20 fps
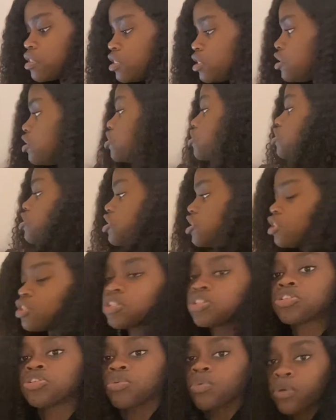this needs
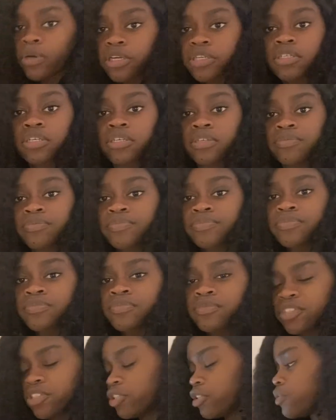to work,
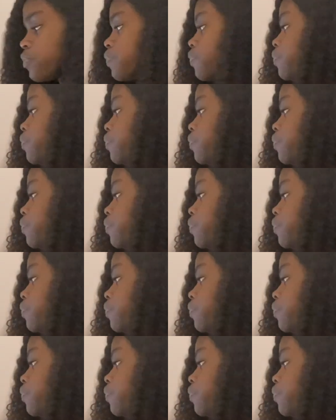you know?